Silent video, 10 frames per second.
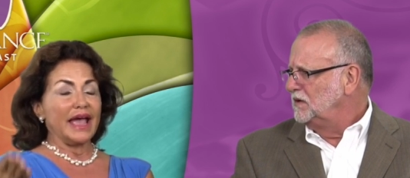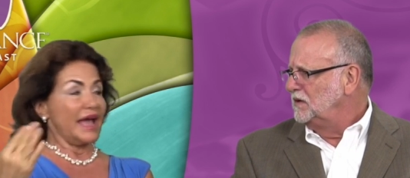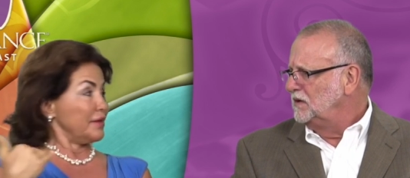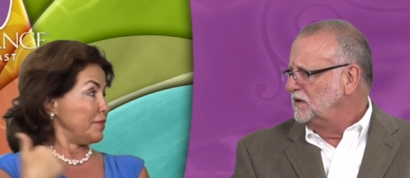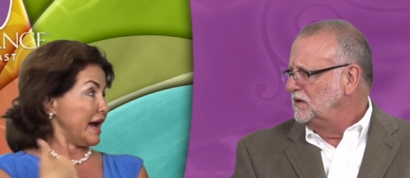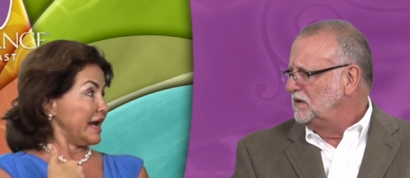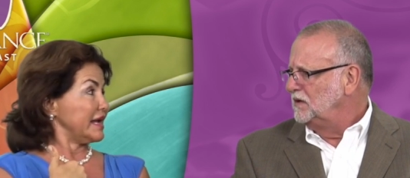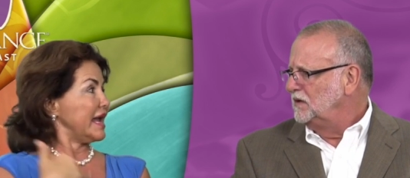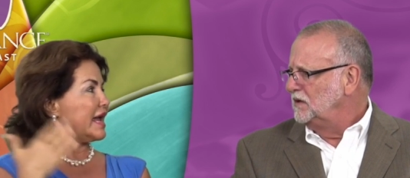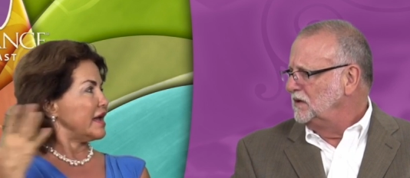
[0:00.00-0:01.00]
Speaker 1: and
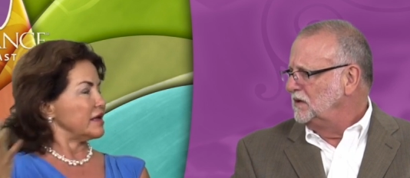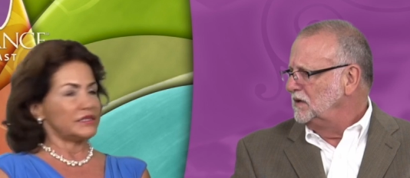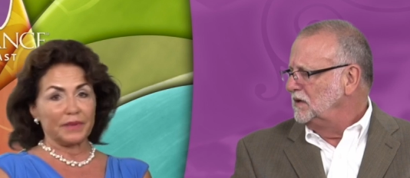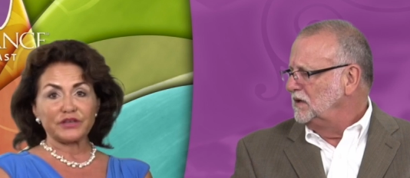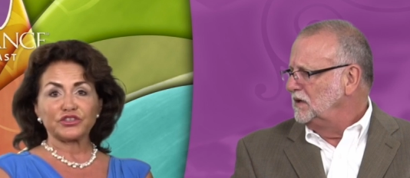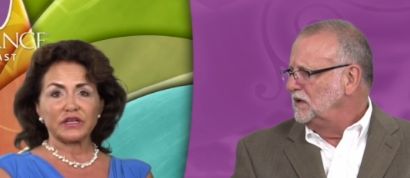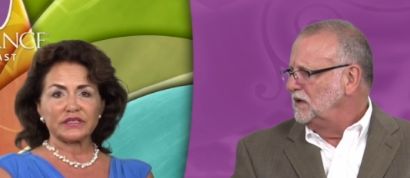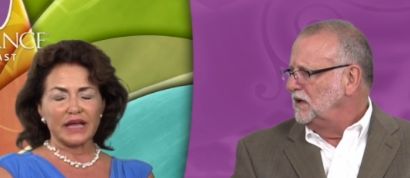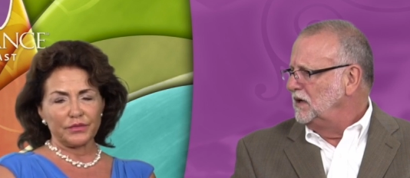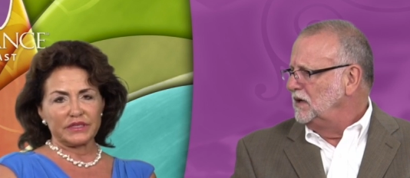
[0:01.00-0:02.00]
by a
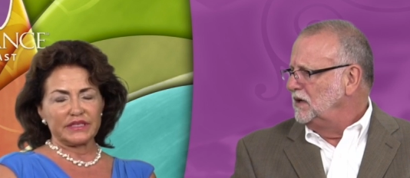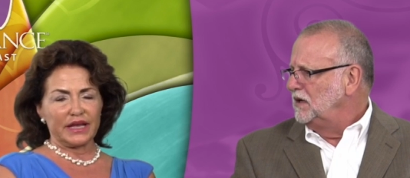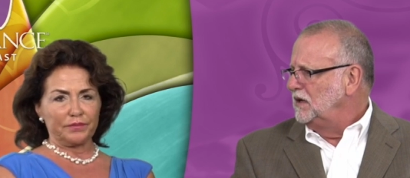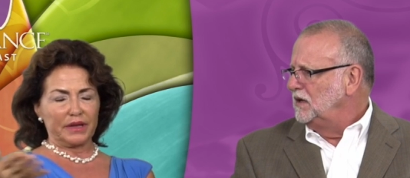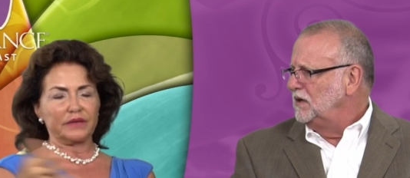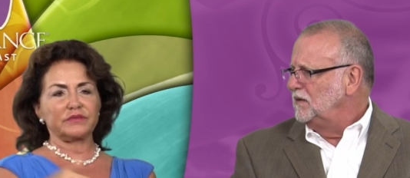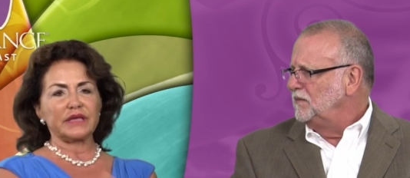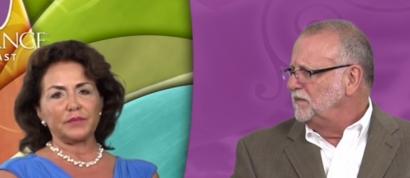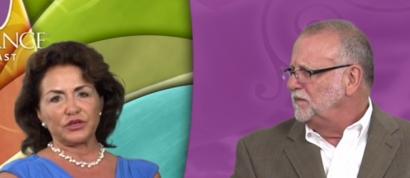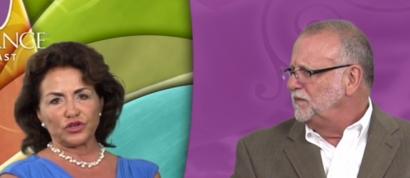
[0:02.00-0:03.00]
specialist, I would say. But
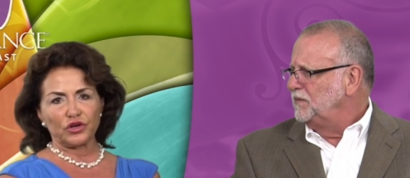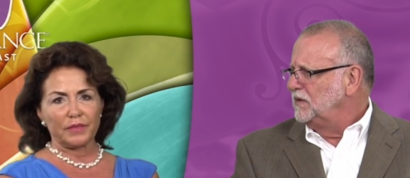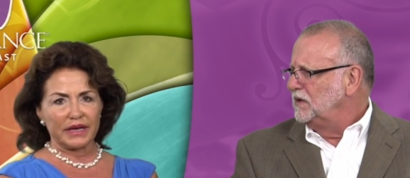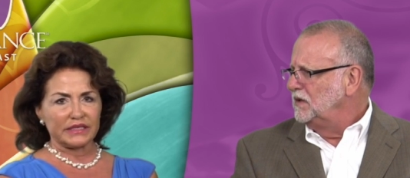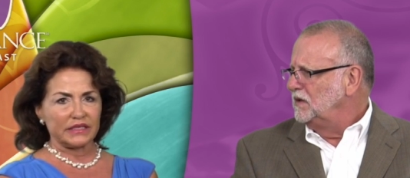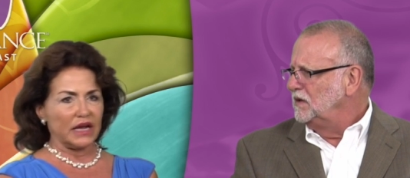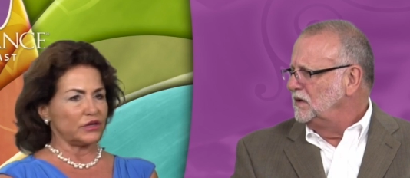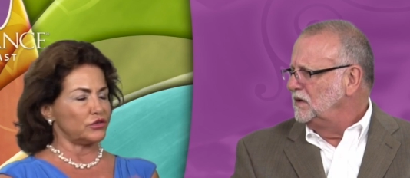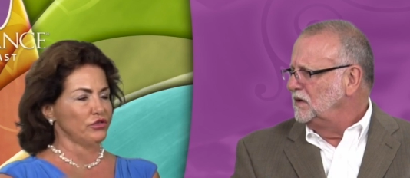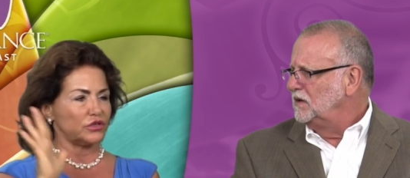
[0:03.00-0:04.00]
some internal medicine
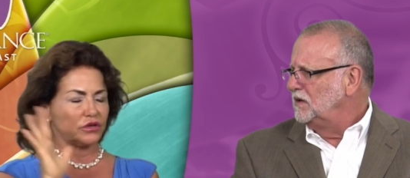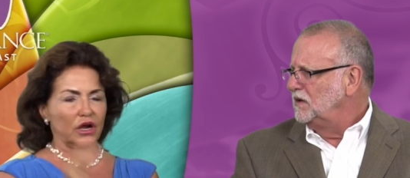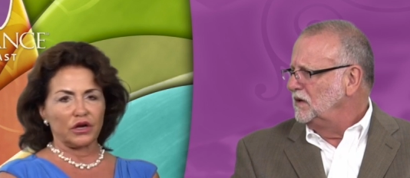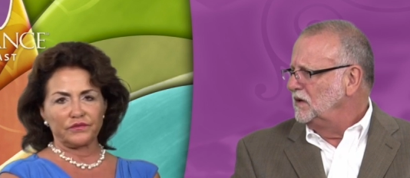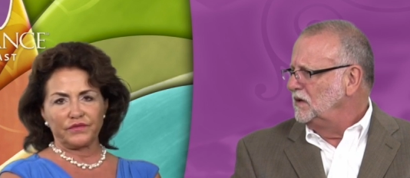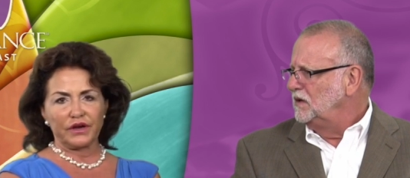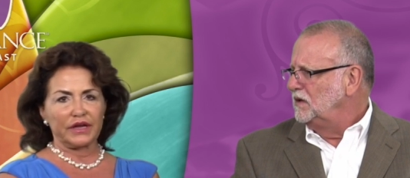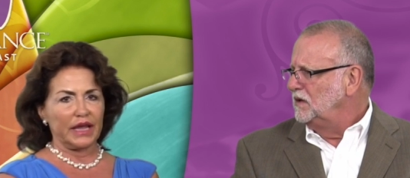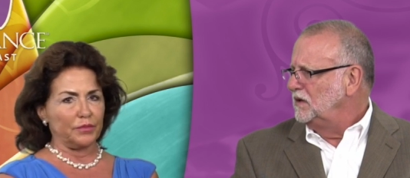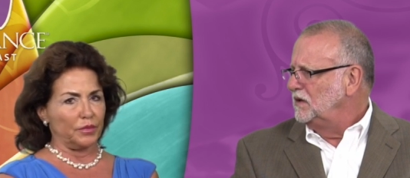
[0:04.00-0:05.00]
doctors are, are
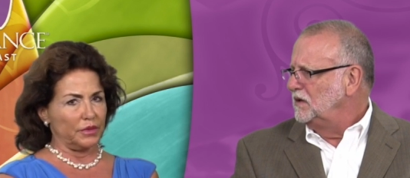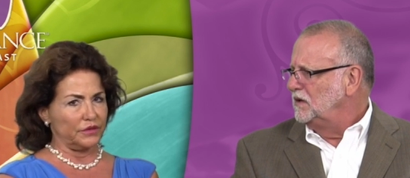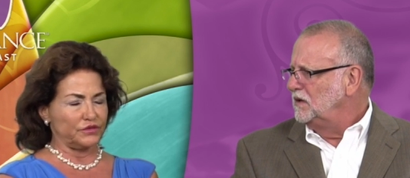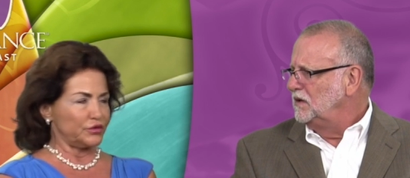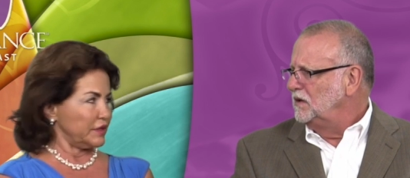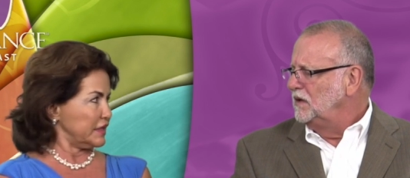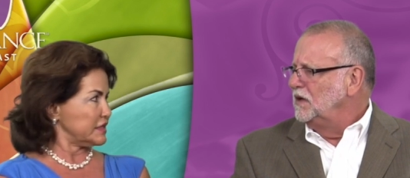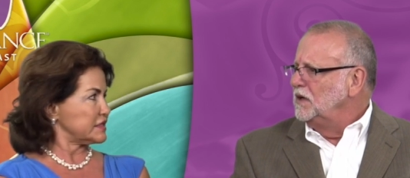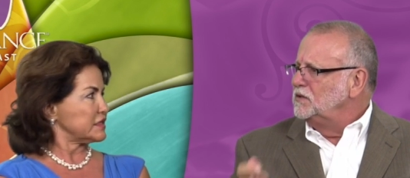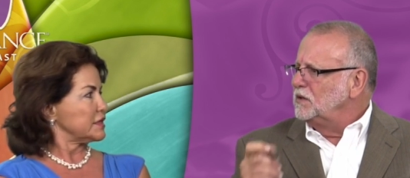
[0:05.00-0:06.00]
very capable of doing
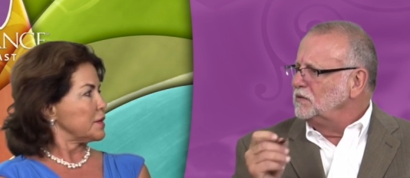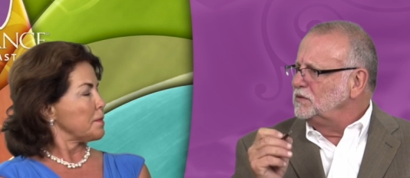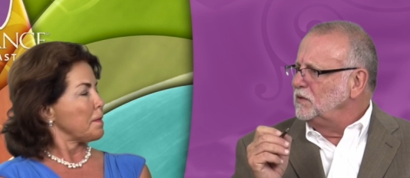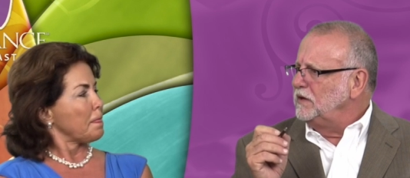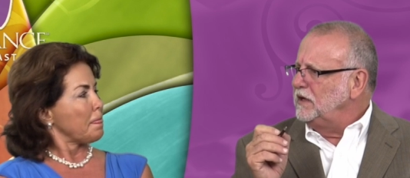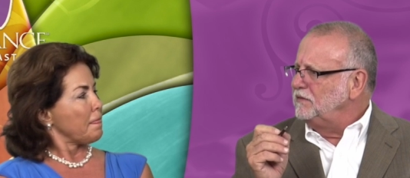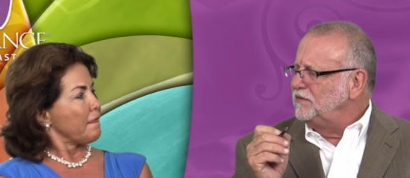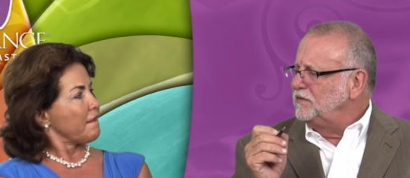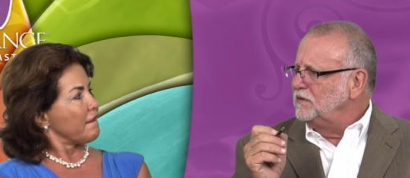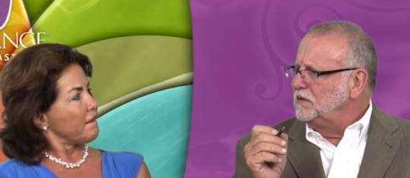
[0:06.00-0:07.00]
this.
Speaker 2: So, so
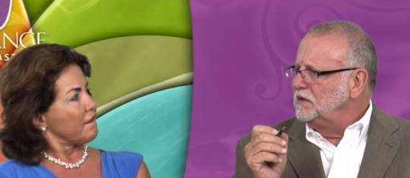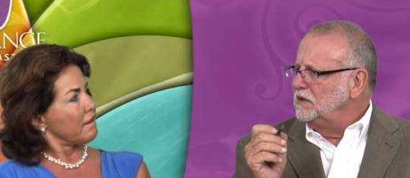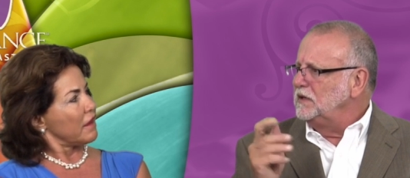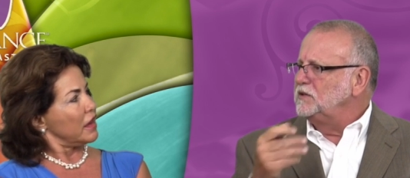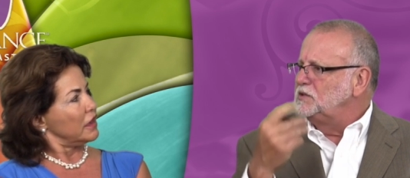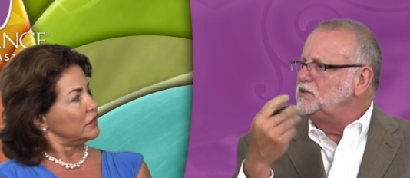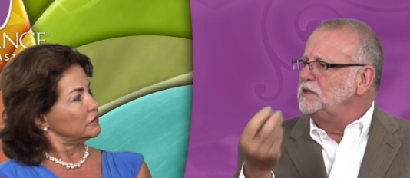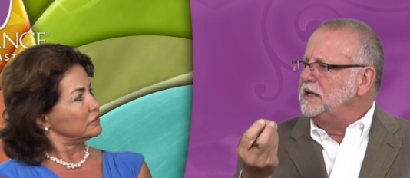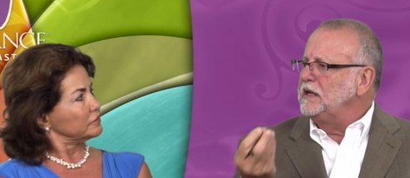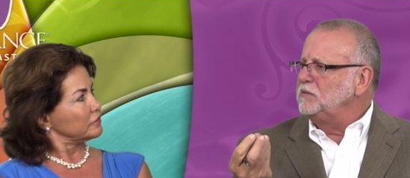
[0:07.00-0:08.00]
if it's a
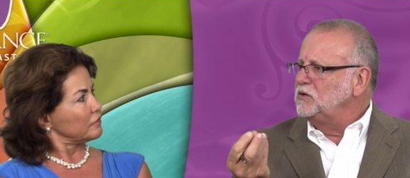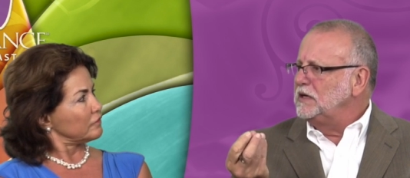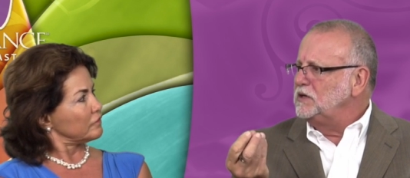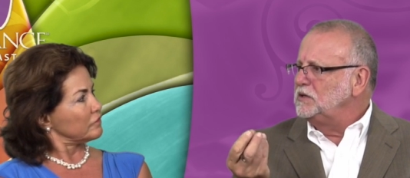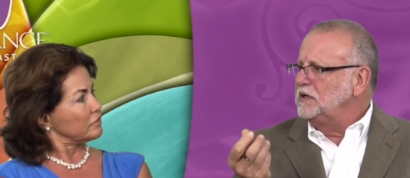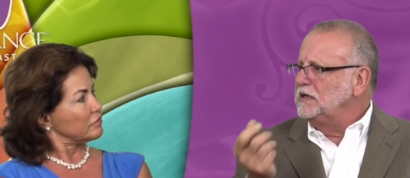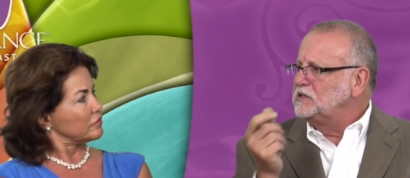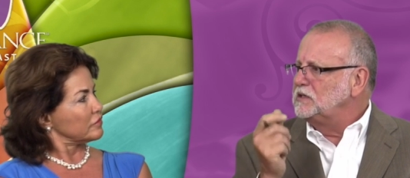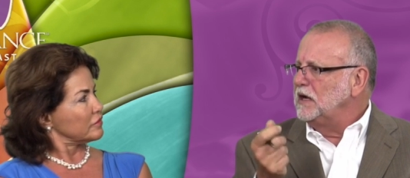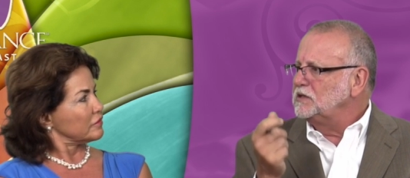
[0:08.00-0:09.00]
genetic mutation.
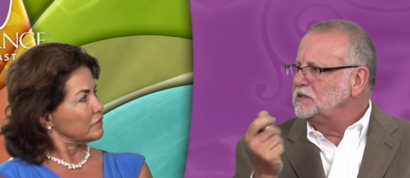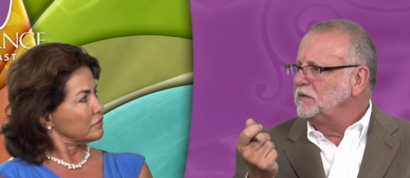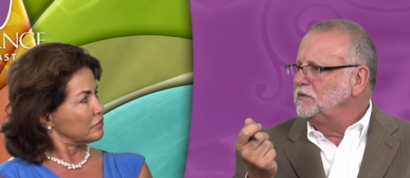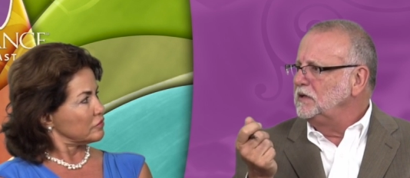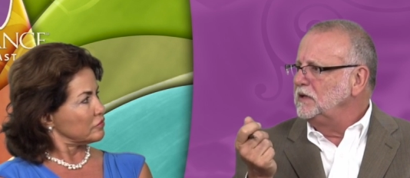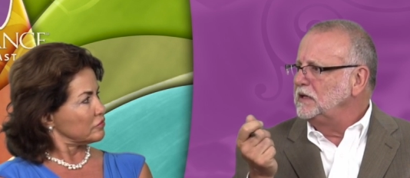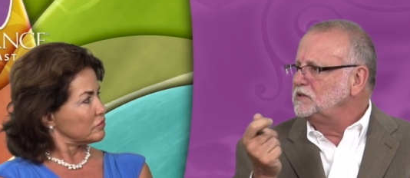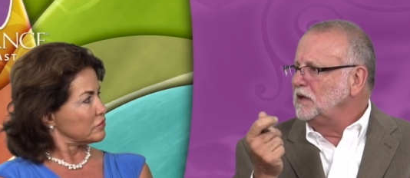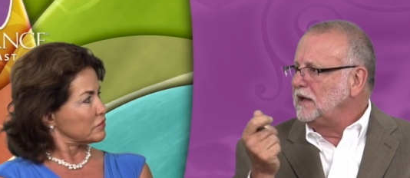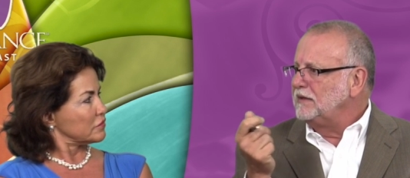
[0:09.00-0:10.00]
It's not something
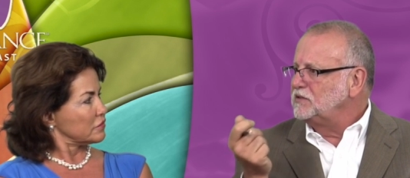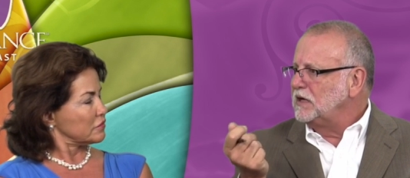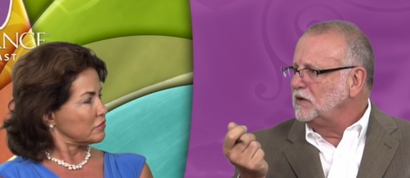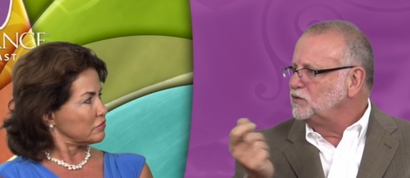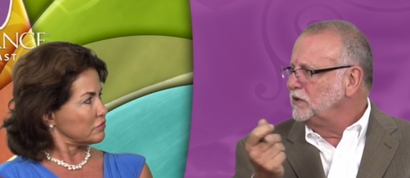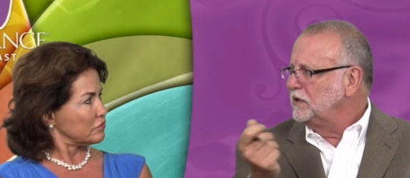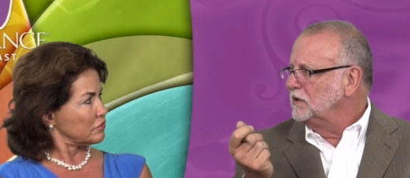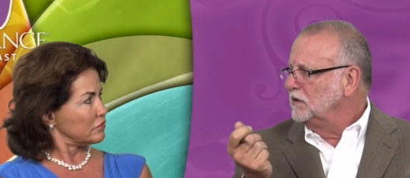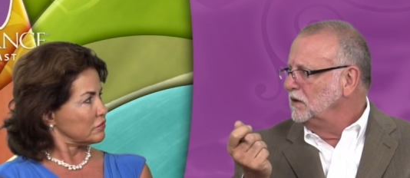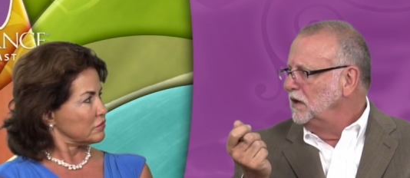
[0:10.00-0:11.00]
that's a lifestyle
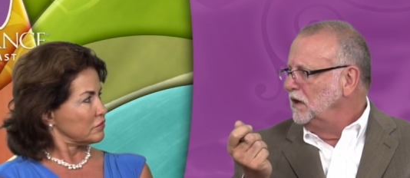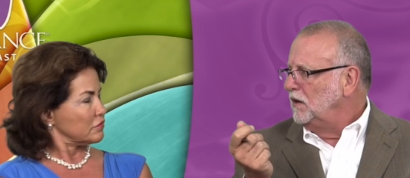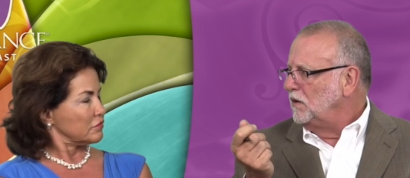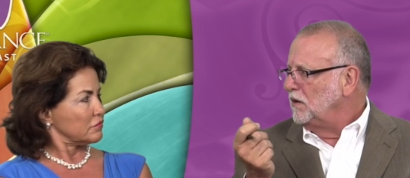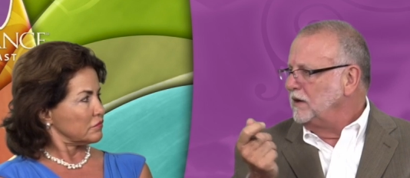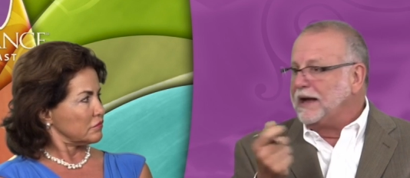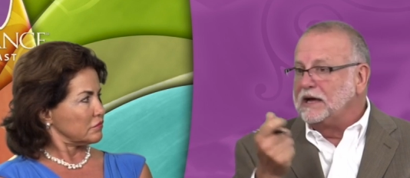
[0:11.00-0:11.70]
trigger or an